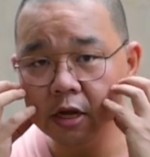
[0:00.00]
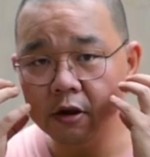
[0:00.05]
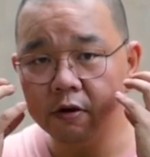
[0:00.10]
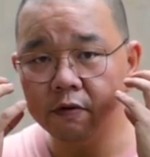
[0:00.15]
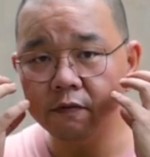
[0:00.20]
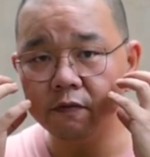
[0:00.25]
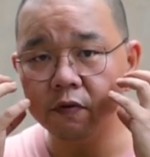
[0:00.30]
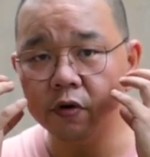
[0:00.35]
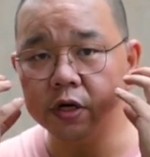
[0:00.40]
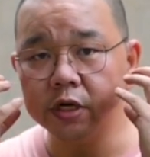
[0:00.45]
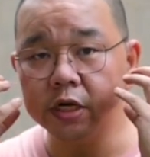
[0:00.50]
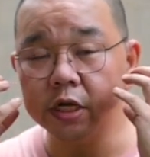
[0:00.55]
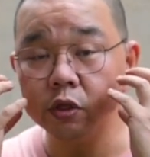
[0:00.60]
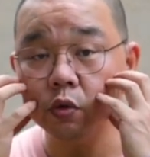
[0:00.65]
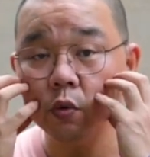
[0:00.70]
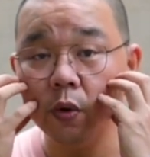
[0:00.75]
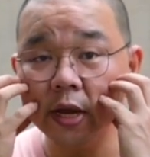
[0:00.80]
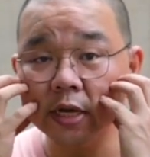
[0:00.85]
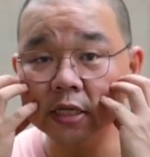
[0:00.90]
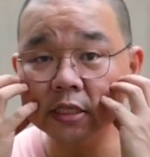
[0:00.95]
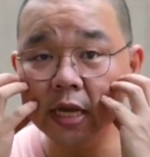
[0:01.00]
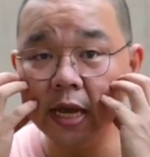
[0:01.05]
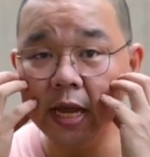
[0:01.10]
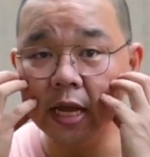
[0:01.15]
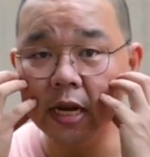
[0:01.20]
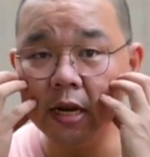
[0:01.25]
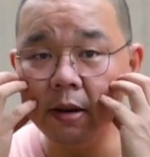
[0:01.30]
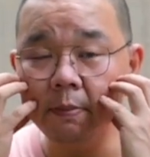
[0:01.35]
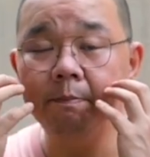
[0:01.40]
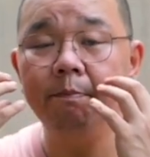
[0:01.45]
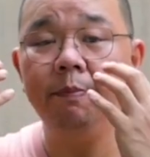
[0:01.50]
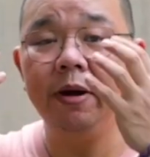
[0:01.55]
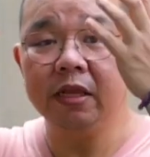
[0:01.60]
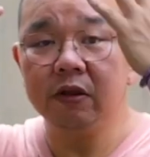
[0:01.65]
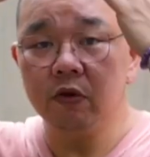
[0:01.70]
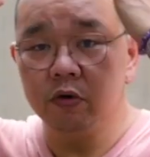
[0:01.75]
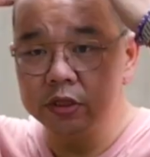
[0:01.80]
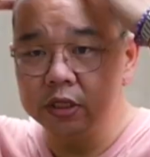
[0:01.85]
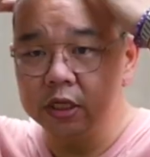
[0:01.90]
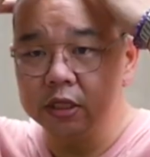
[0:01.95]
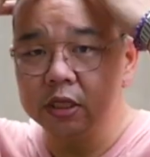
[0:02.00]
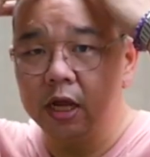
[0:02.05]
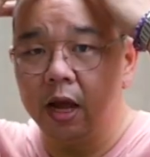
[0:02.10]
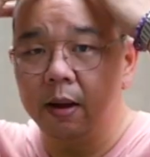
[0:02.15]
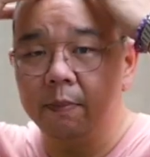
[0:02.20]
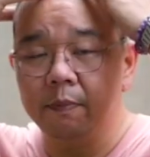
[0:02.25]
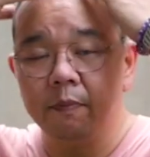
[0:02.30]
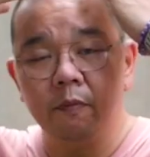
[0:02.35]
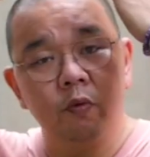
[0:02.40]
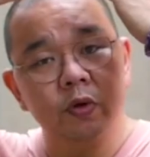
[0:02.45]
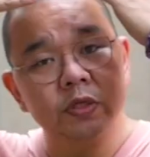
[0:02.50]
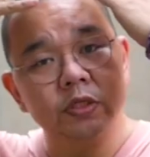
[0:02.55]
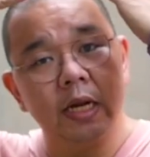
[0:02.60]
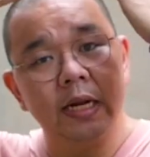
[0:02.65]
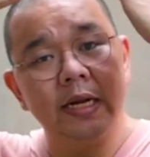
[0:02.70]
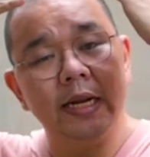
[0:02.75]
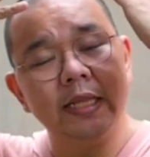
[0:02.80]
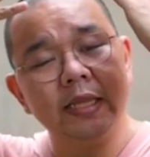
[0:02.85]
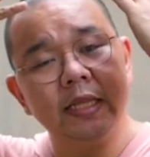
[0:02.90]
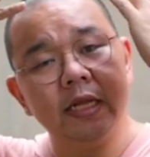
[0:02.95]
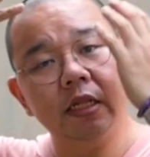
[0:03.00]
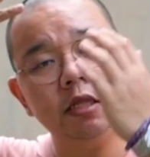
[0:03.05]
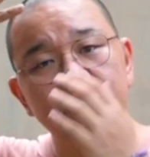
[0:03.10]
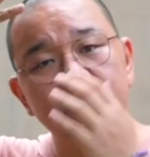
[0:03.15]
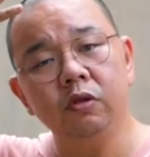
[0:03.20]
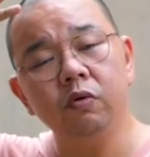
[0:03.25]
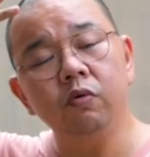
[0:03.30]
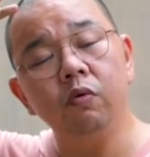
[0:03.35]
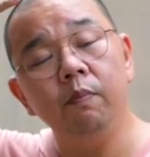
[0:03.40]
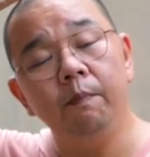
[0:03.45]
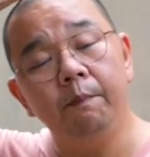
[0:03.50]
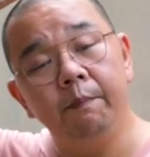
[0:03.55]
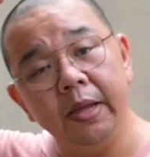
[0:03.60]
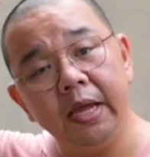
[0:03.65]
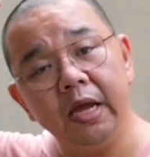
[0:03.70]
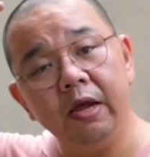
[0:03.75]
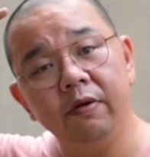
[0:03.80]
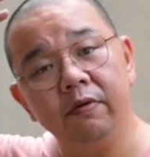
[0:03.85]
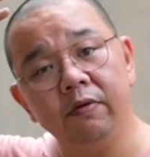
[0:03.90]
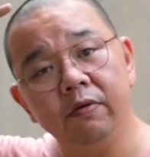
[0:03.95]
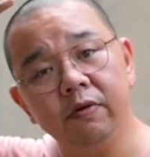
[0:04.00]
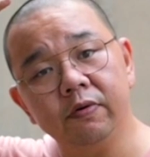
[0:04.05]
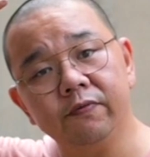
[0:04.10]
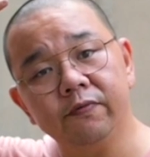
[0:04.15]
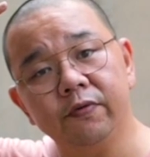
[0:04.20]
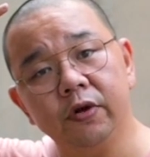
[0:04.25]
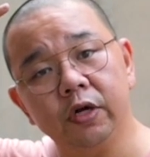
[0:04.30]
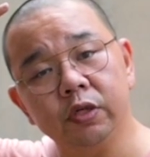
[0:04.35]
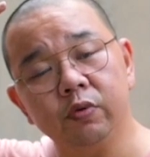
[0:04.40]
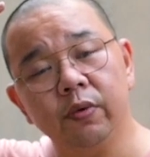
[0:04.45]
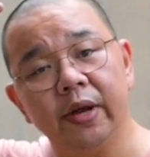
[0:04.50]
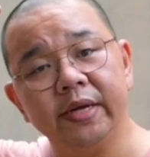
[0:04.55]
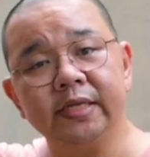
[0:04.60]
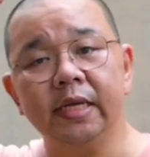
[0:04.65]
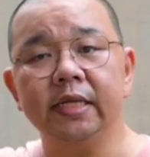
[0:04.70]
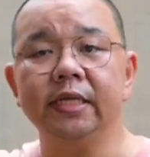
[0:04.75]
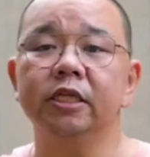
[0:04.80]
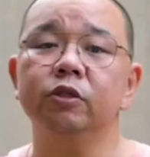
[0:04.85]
for the 2XL, but on the top was a little too big for a 2XL.